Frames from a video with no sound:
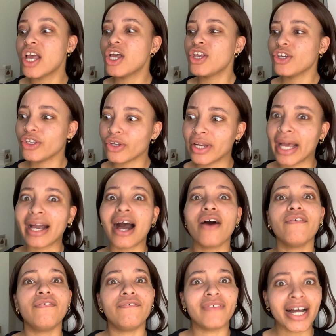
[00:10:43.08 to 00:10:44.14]
you know, like how
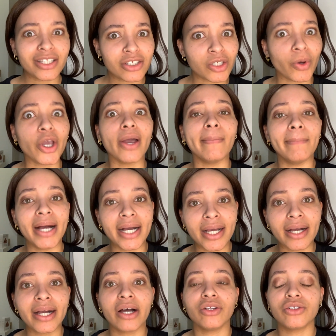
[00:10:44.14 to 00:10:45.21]
fat you want your bank
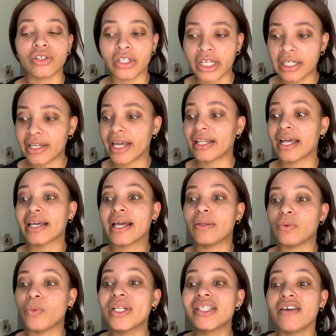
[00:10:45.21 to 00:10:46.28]
account to look like
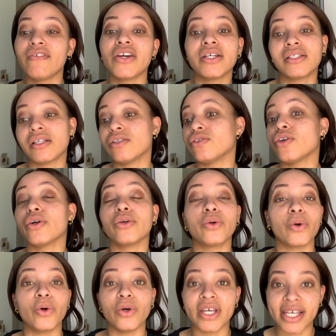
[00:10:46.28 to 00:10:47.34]
whatever it is your
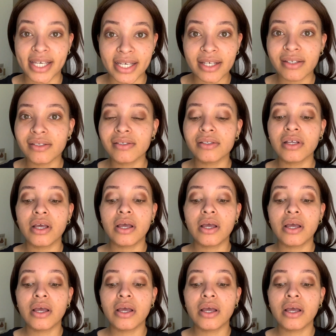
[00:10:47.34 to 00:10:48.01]
goal is.